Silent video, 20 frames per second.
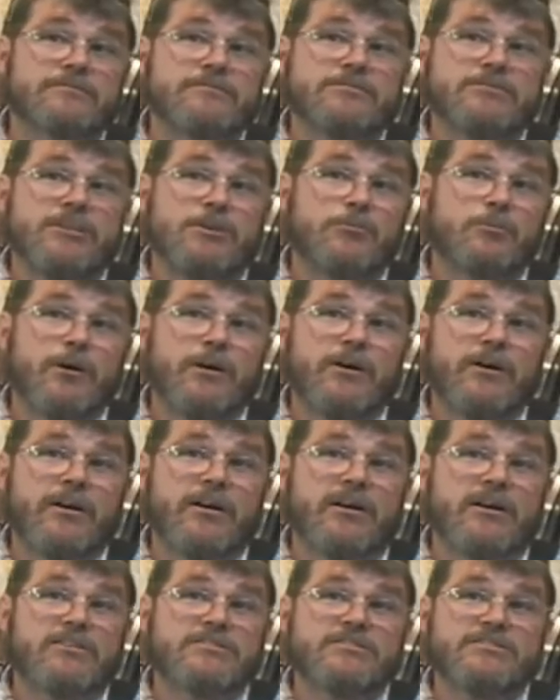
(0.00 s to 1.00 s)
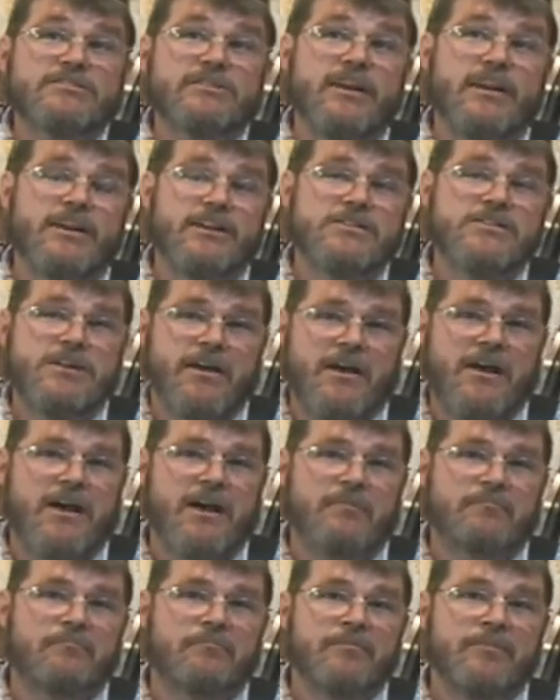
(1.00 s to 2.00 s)
somewhere else, and in
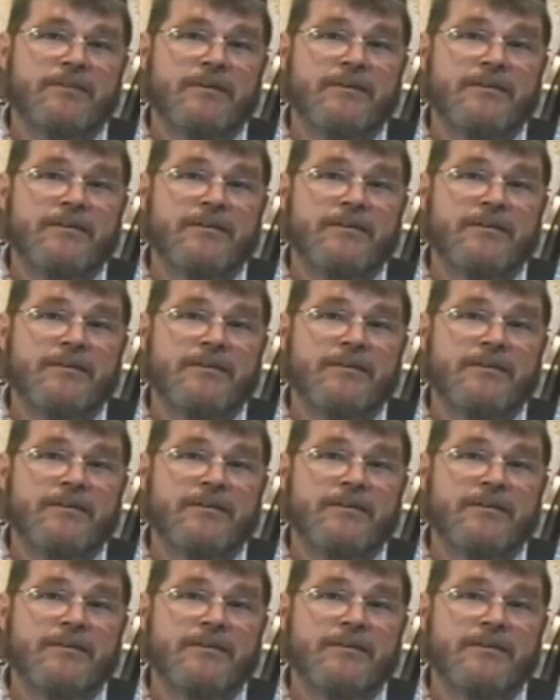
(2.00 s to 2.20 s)
time,